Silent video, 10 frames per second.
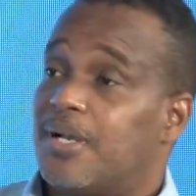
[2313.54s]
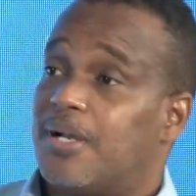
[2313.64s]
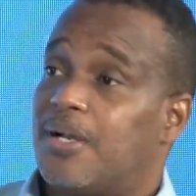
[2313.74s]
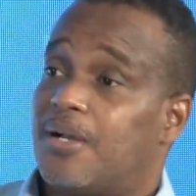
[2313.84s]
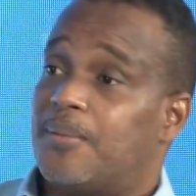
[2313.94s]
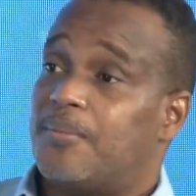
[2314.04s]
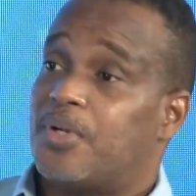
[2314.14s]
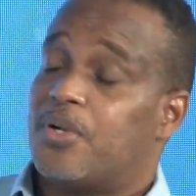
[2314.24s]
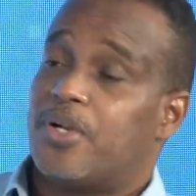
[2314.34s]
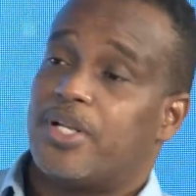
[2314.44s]

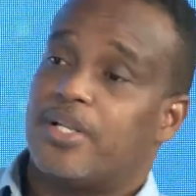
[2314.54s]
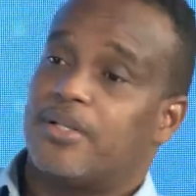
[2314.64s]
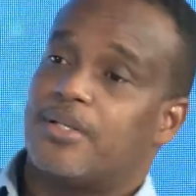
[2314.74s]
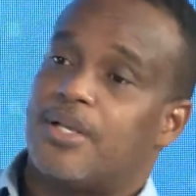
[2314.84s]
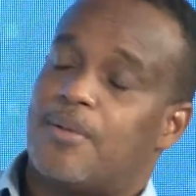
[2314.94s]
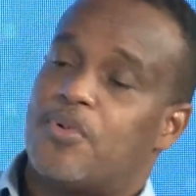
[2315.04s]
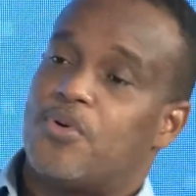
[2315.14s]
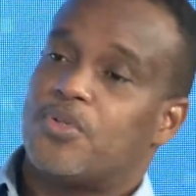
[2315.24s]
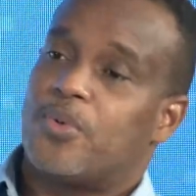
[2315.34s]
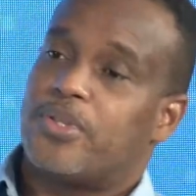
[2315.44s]
We're learning
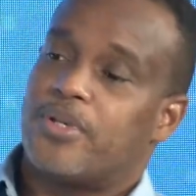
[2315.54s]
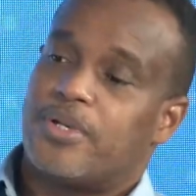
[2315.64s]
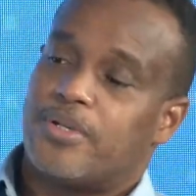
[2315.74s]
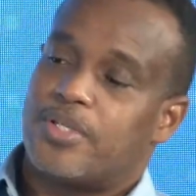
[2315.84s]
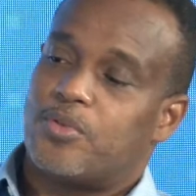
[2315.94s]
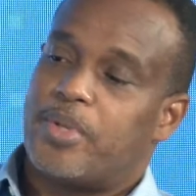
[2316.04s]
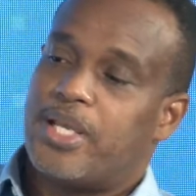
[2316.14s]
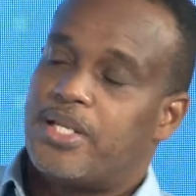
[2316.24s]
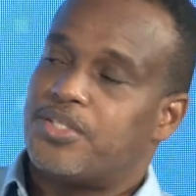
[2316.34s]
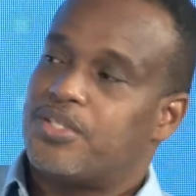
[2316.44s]
about whether it will be
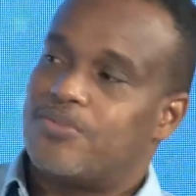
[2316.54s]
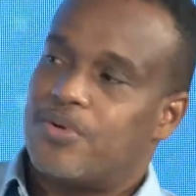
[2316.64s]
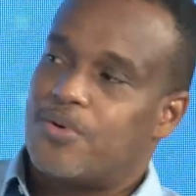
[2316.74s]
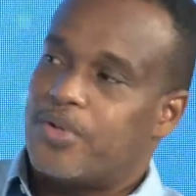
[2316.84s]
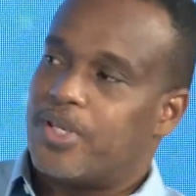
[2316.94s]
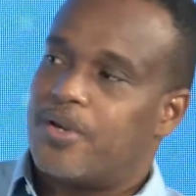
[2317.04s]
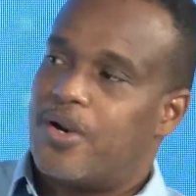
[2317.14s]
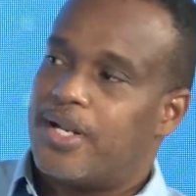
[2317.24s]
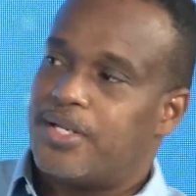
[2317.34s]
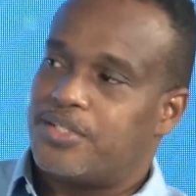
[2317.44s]
LNG for cooking
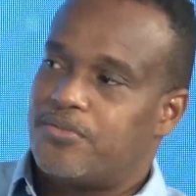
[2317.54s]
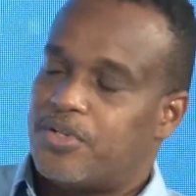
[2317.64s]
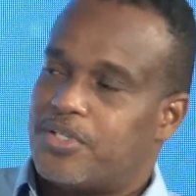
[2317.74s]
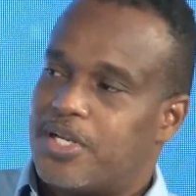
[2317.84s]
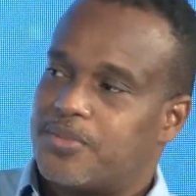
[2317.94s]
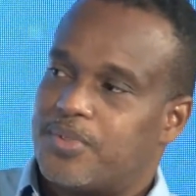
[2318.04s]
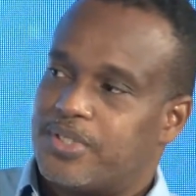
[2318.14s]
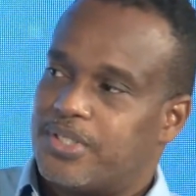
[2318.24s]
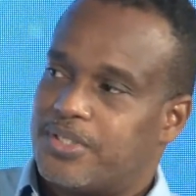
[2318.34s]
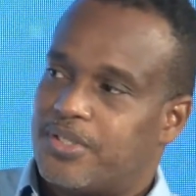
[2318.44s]
or LNG for
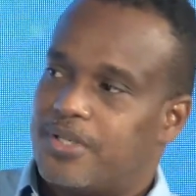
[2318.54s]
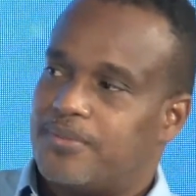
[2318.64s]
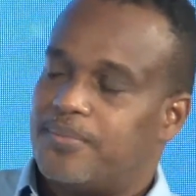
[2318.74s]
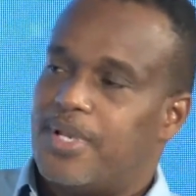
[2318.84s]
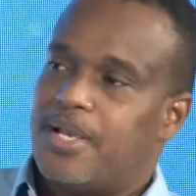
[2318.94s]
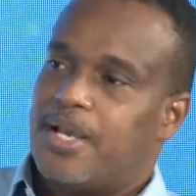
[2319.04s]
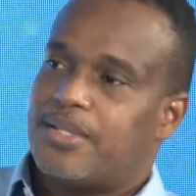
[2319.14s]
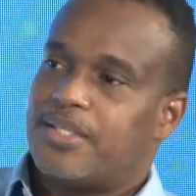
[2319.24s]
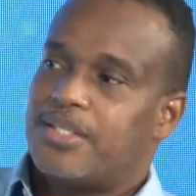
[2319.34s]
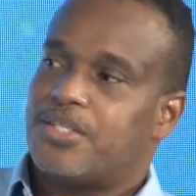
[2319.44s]
transportation.
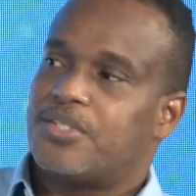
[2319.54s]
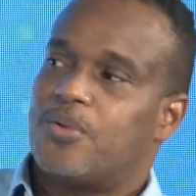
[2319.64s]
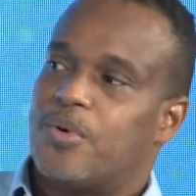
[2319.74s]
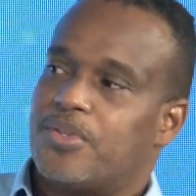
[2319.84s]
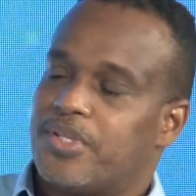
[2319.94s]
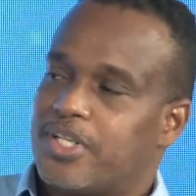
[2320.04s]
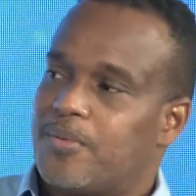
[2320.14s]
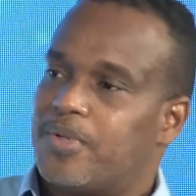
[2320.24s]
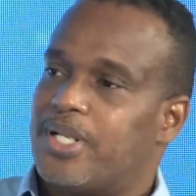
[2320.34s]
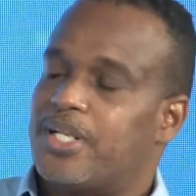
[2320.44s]
I think initially we're thinking
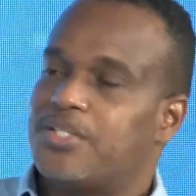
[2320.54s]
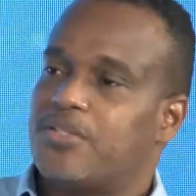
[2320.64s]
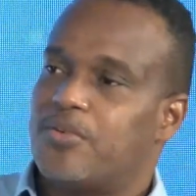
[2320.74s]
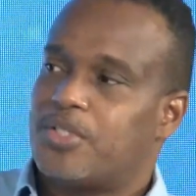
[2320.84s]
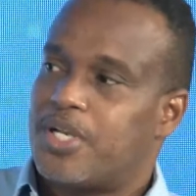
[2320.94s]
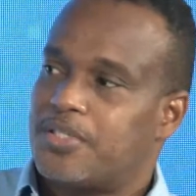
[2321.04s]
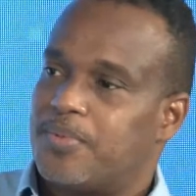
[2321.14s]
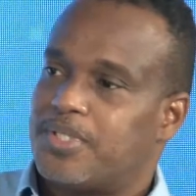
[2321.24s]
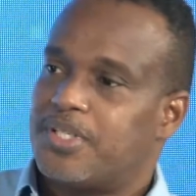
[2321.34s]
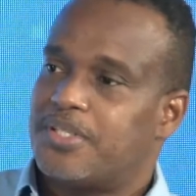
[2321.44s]
about LNG for
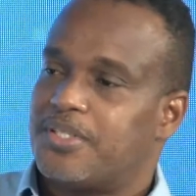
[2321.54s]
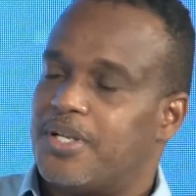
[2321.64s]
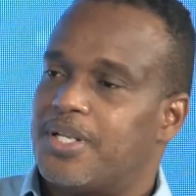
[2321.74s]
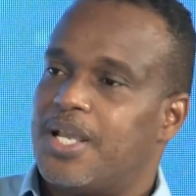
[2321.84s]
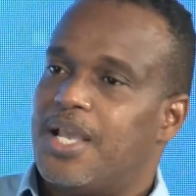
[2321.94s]
transportation.